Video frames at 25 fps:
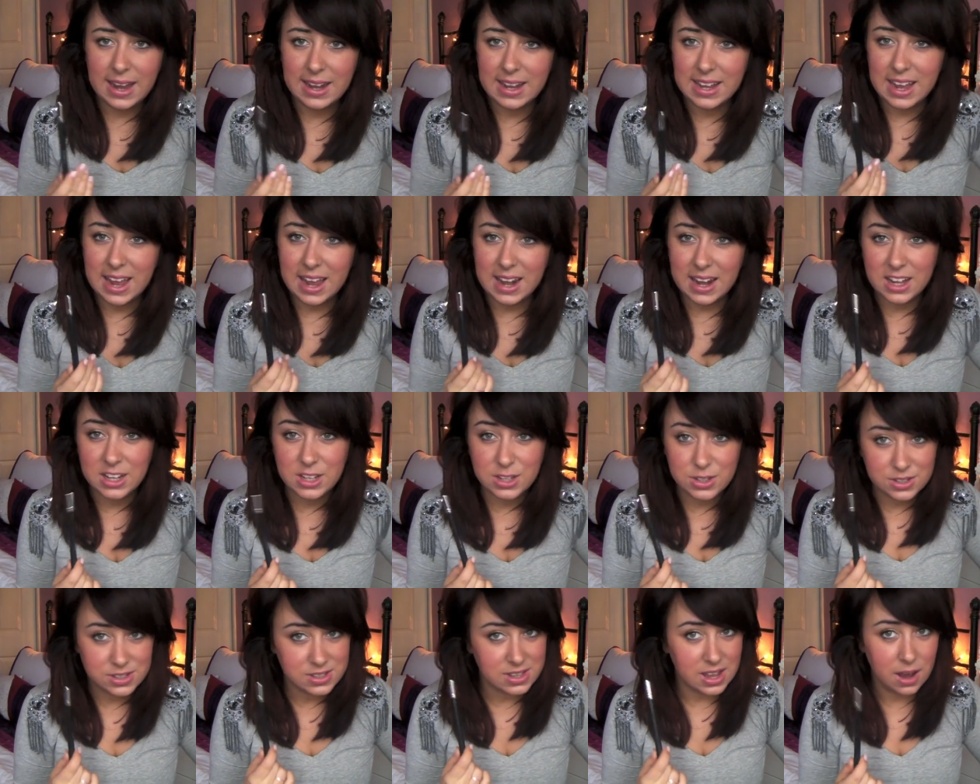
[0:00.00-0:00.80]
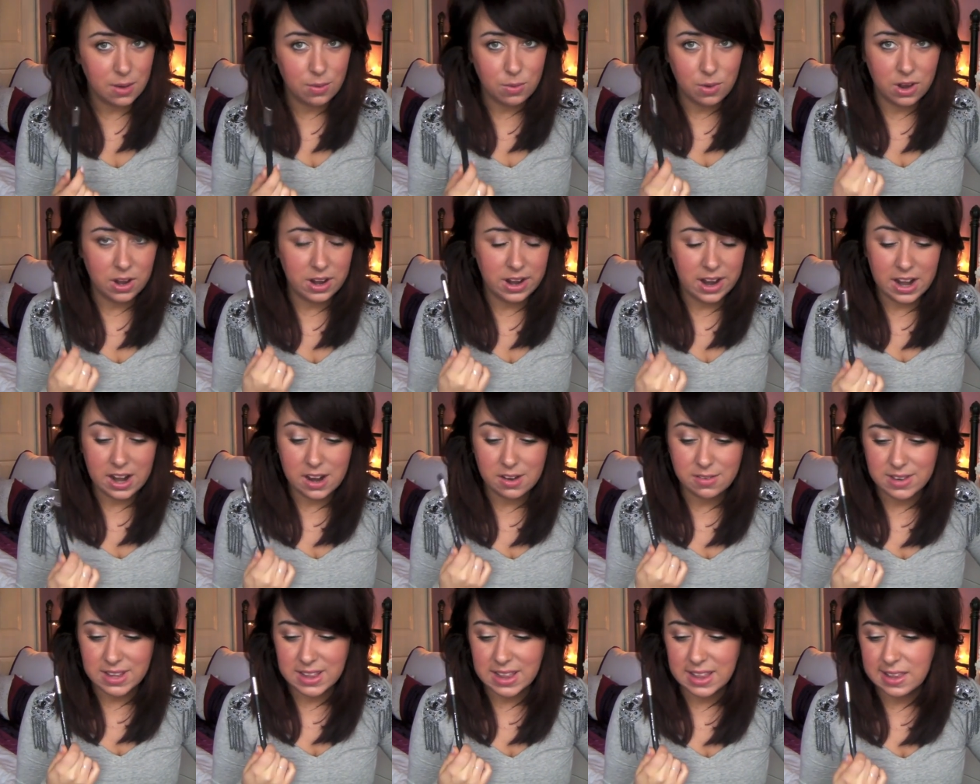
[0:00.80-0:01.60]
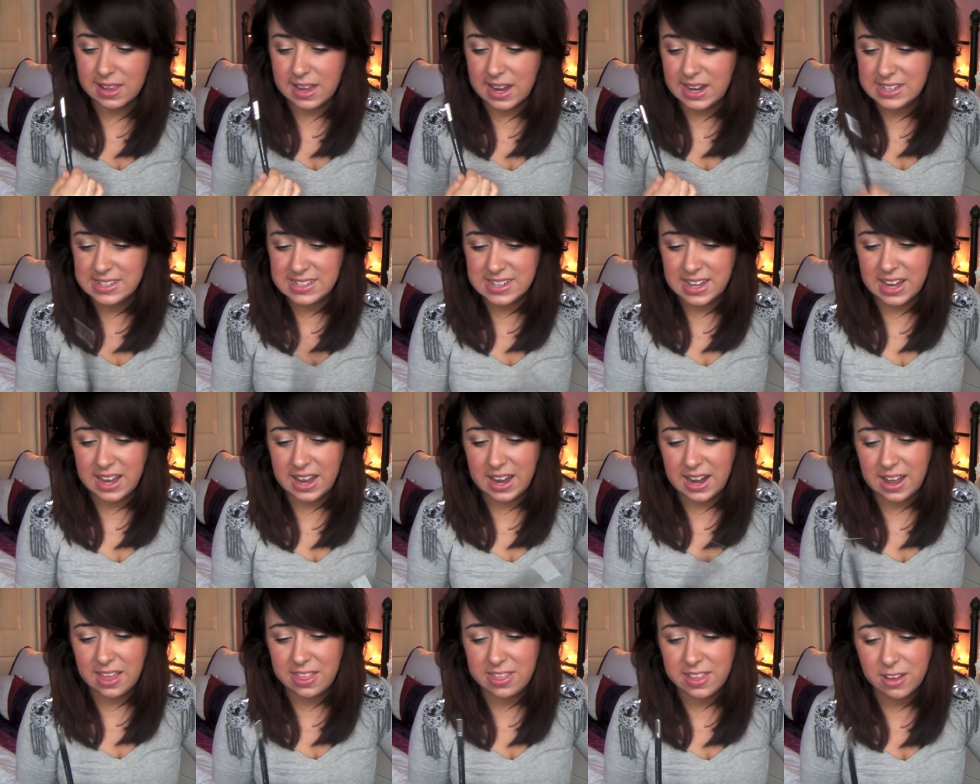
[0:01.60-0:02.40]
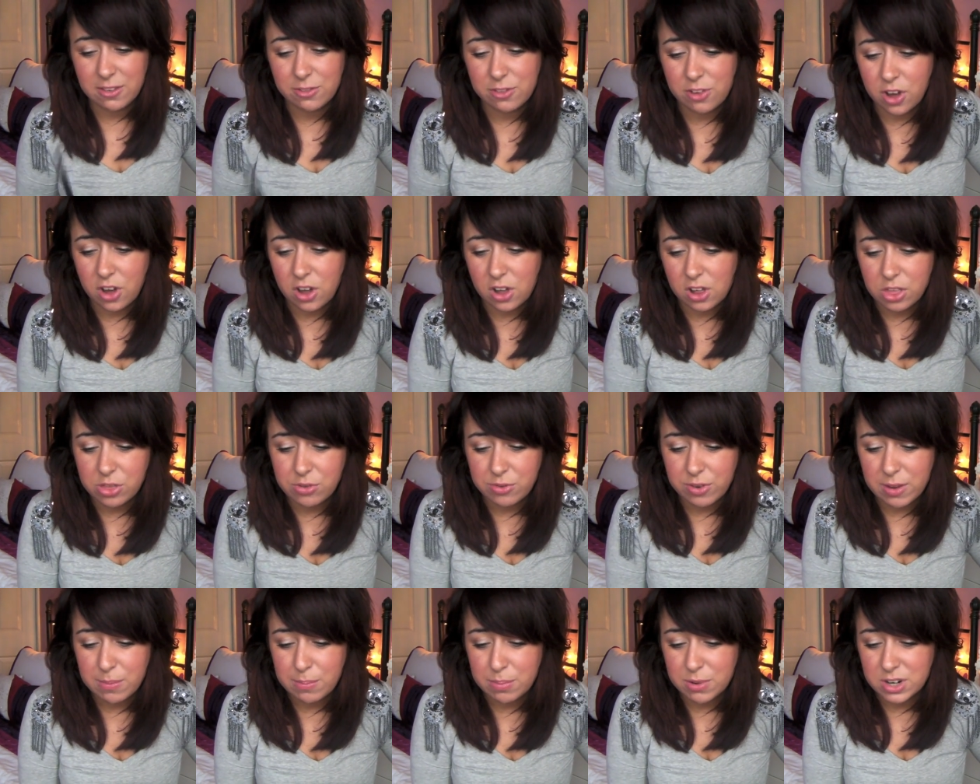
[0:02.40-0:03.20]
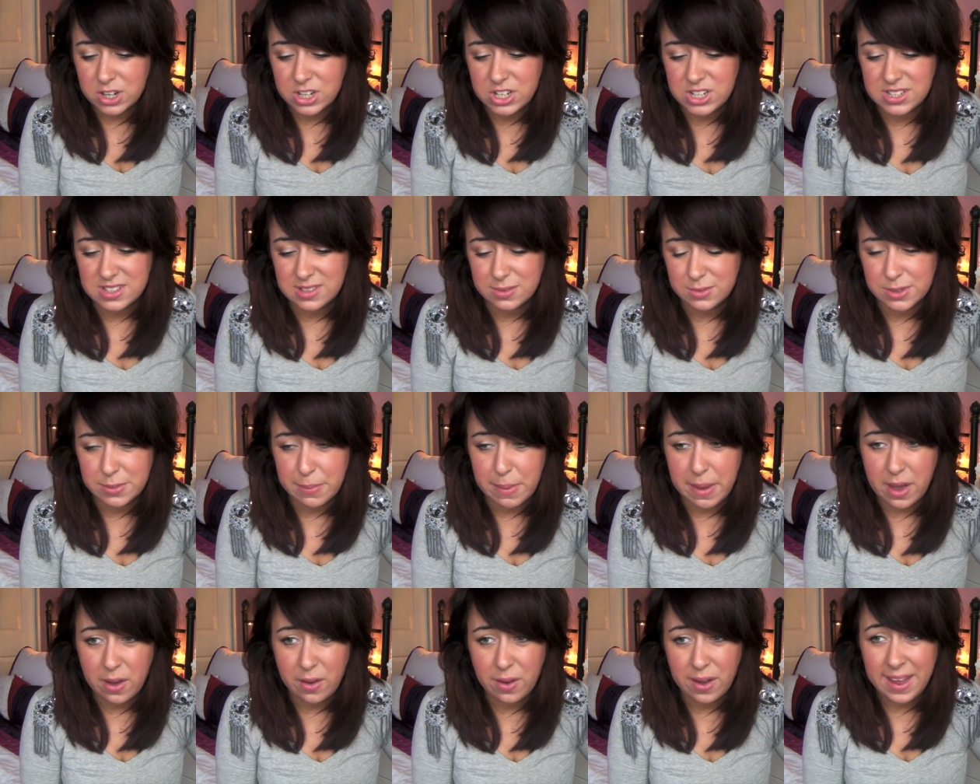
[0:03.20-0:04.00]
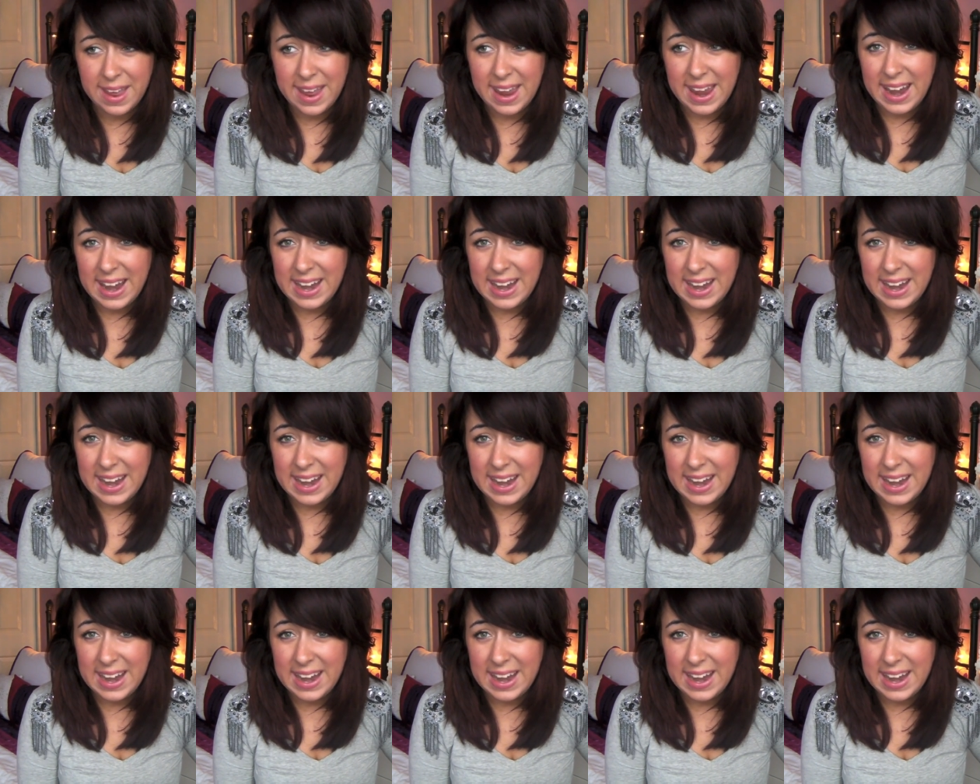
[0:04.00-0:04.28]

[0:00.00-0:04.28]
and again I used that one and I really liked it, and I think for all 3 brushes it was about